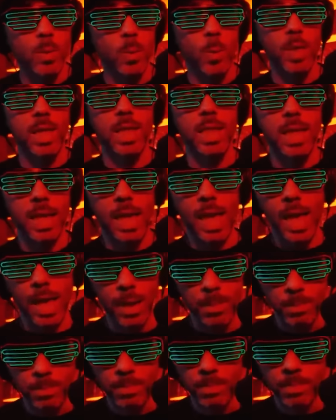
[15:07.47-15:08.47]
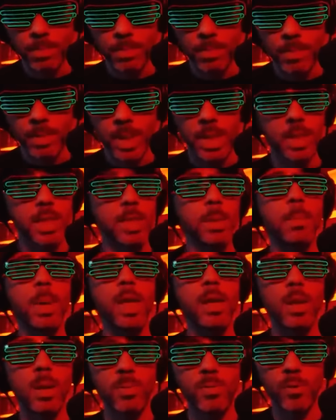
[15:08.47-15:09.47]
within the game she
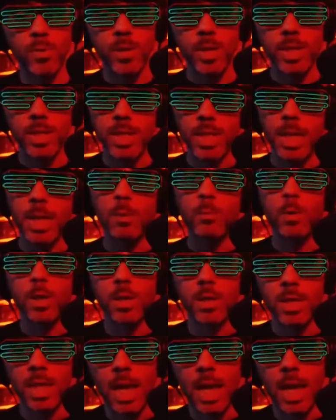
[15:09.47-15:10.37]
made up for it in real